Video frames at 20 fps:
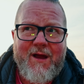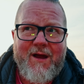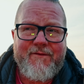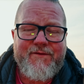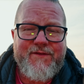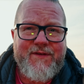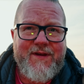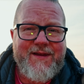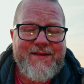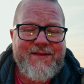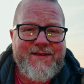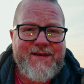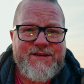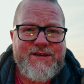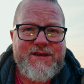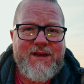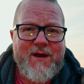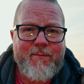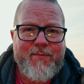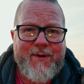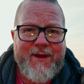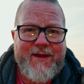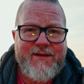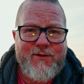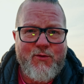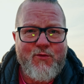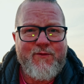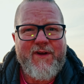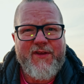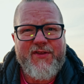I've yet to see a bride
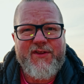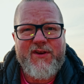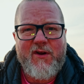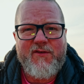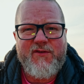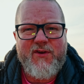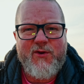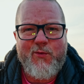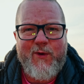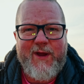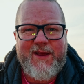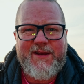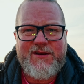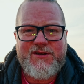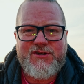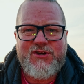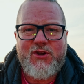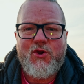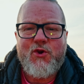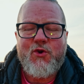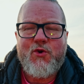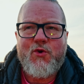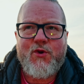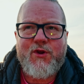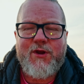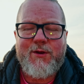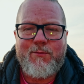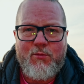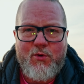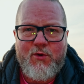in over 300 weddings who
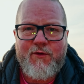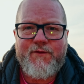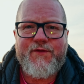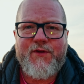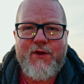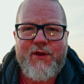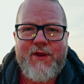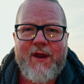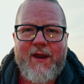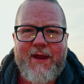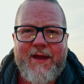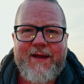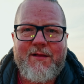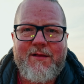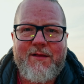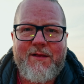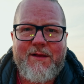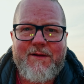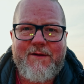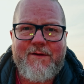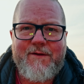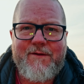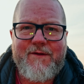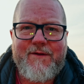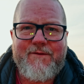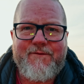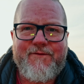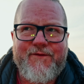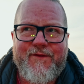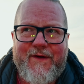can move down an aisle
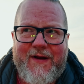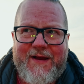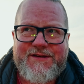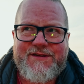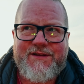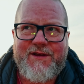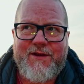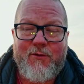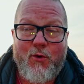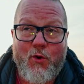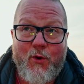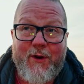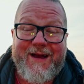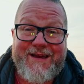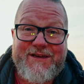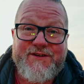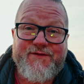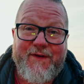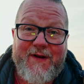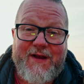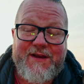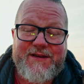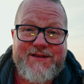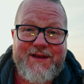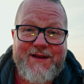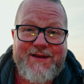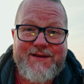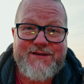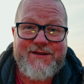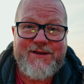faster or as
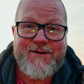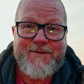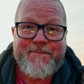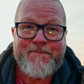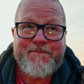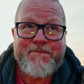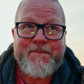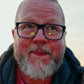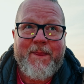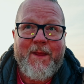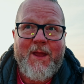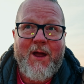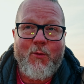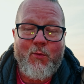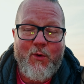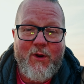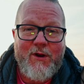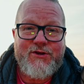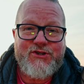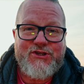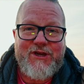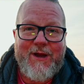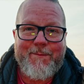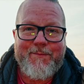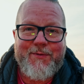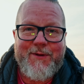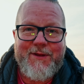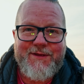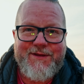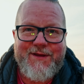fast as a world
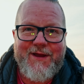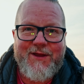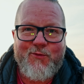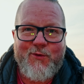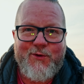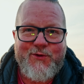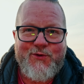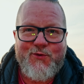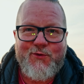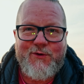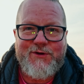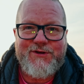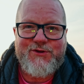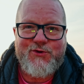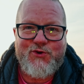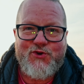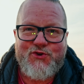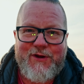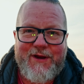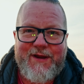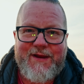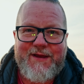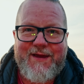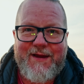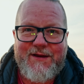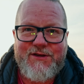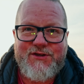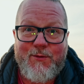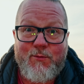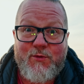champion taekwondoist who's trying to
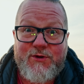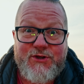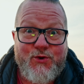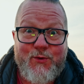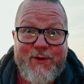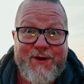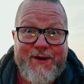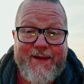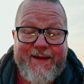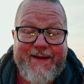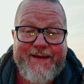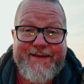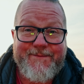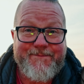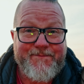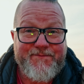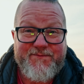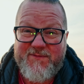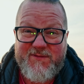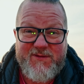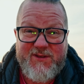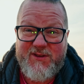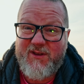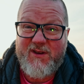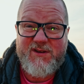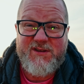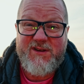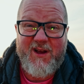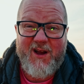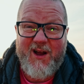kick someone square in the head. It
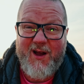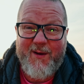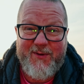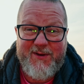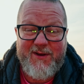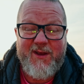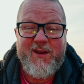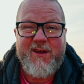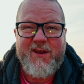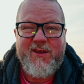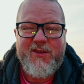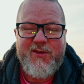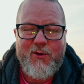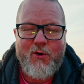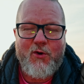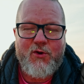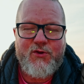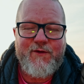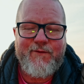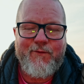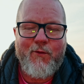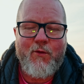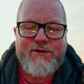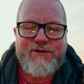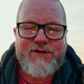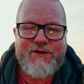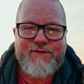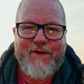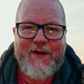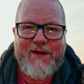doesn't happen. The autofocus
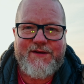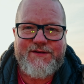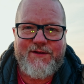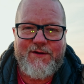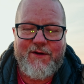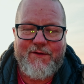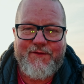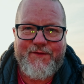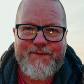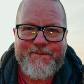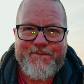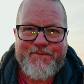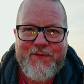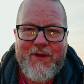is fast enough.